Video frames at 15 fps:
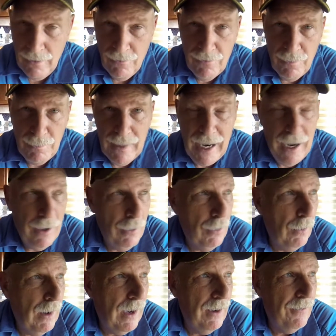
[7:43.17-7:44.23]
from
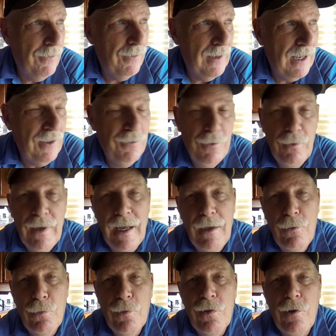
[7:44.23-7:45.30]
now, uh, for the next few
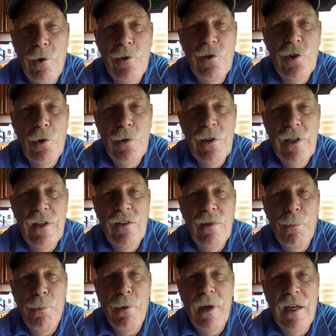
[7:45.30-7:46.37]
days, we'll start showing you
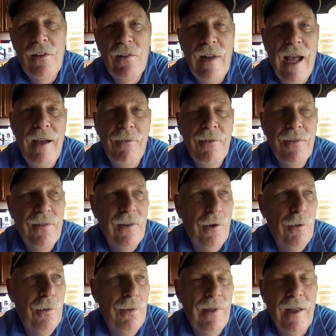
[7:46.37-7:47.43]
some pretty stuff.
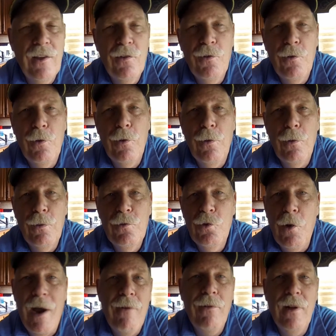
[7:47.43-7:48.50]
So thanks for
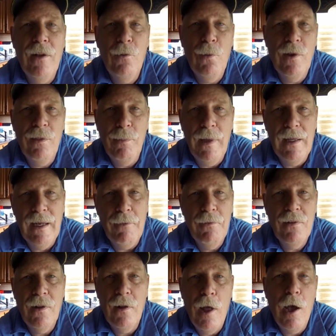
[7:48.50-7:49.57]
traveling with me. That
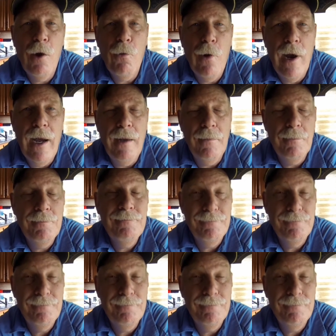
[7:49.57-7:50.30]
was a long ride.